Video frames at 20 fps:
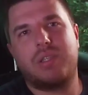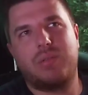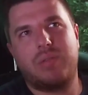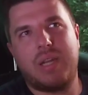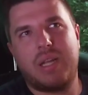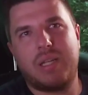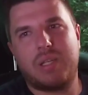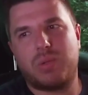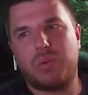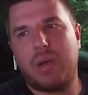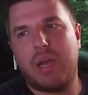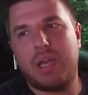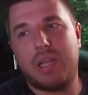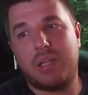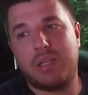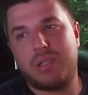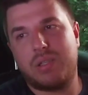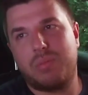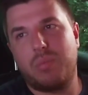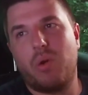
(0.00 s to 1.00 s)
so that's why
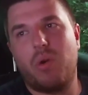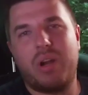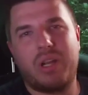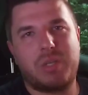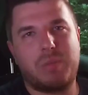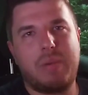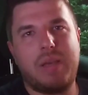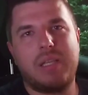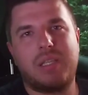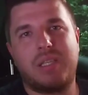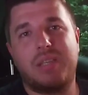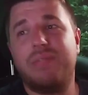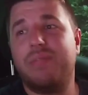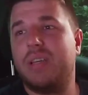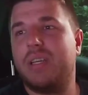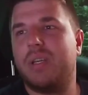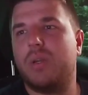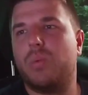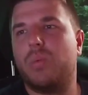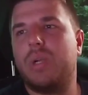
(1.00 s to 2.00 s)
it's more expensive
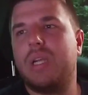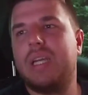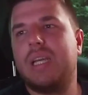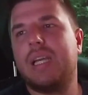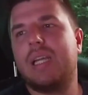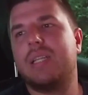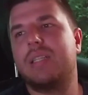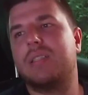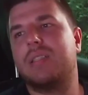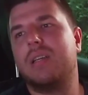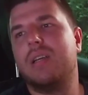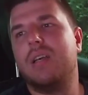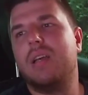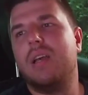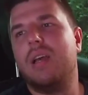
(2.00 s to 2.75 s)
in the weekend.